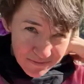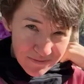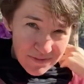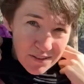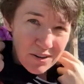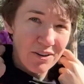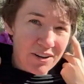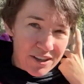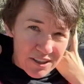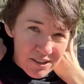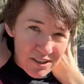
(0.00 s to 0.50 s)

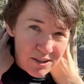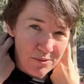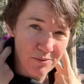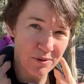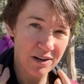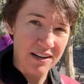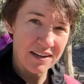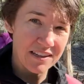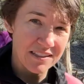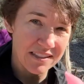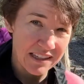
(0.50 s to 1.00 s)
Or you can
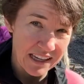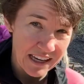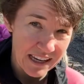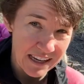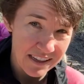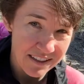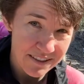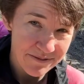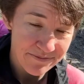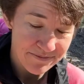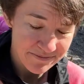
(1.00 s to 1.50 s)
wear it as a
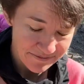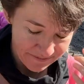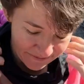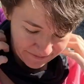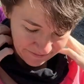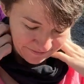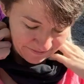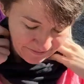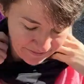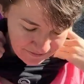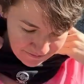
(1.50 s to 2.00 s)
gaiter.
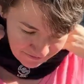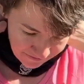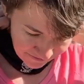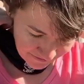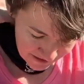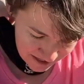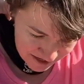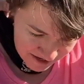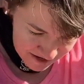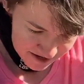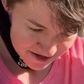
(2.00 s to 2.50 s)

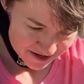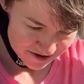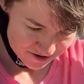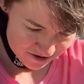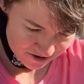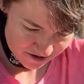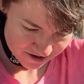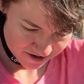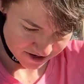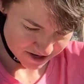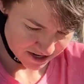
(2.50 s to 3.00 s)

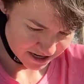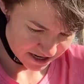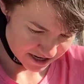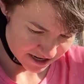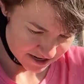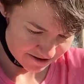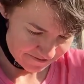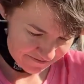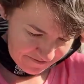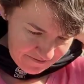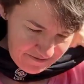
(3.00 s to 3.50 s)

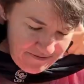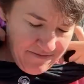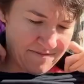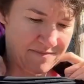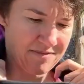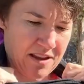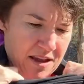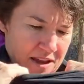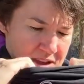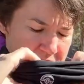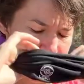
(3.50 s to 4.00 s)
Or,
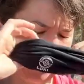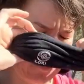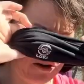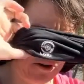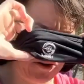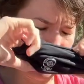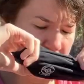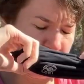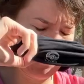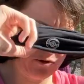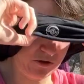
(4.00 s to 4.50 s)
I don't know,
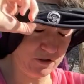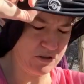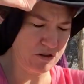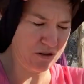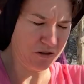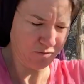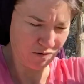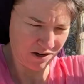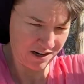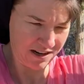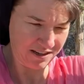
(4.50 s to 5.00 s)
I suppose you
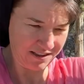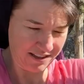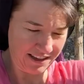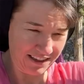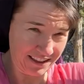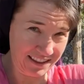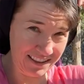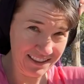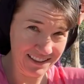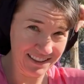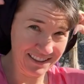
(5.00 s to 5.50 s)
could wear it
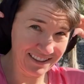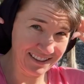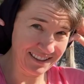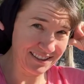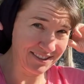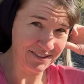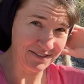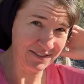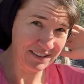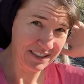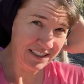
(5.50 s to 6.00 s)
like
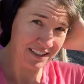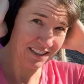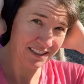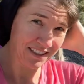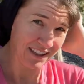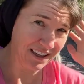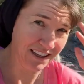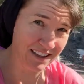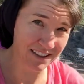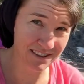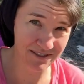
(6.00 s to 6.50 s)
this
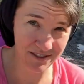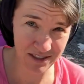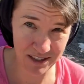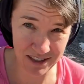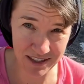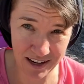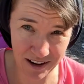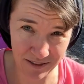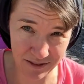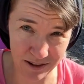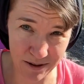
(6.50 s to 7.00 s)
and
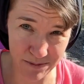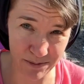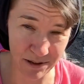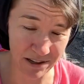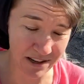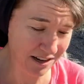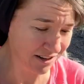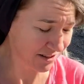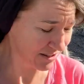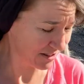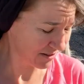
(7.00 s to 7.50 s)
just cover up your
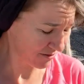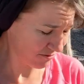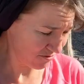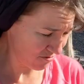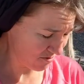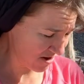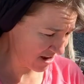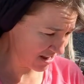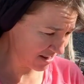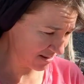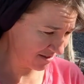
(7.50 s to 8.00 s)
ears if you
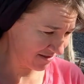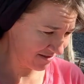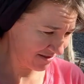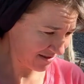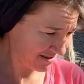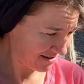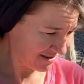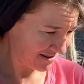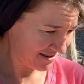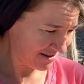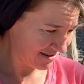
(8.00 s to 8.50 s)
want.
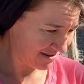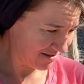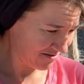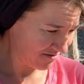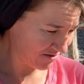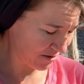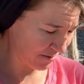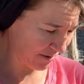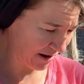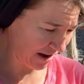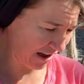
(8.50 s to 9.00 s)

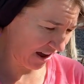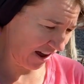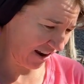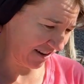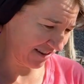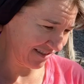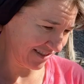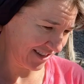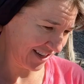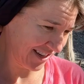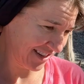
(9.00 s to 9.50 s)
What am I on?
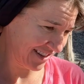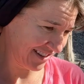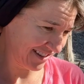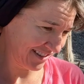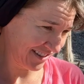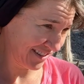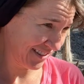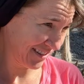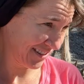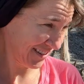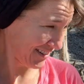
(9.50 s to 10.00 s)

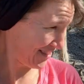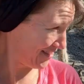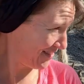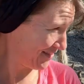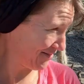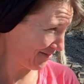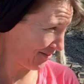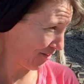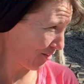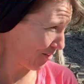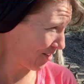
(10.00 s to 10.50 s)

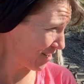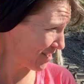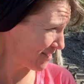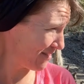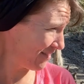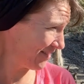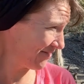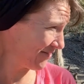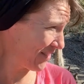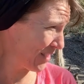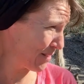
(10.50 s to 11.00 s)
4,
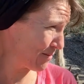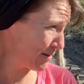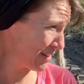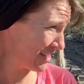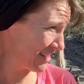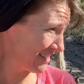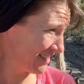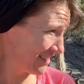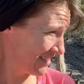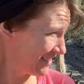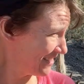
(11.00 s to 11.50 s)

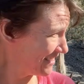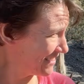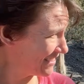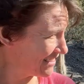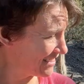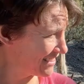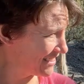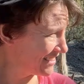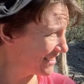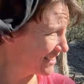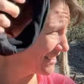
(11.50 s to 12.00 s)
maybe?
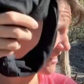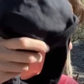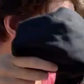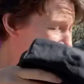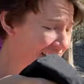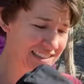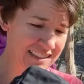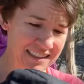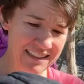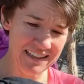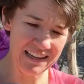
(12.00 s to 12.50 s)

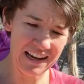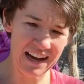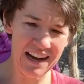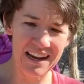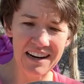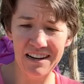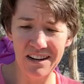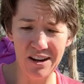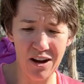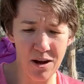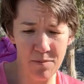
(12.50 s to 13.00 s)
I
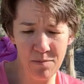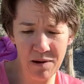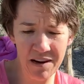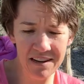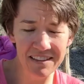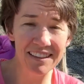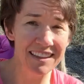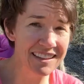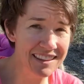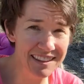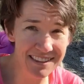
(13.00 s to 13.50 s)
don't know.
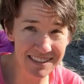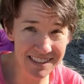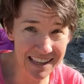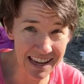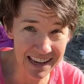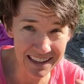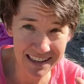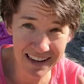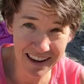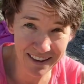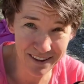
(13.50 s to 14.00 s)
Apparently there's
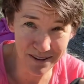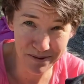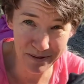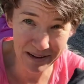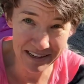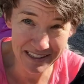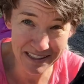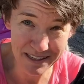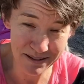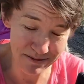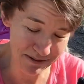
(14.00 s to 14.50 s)
8 other
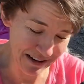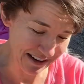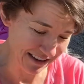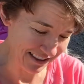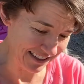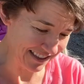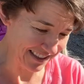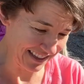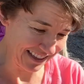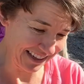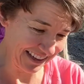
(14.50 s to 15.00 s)
ways to wear
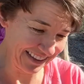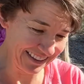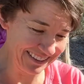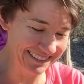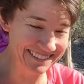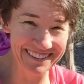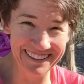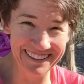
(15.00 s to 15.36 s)
this thing.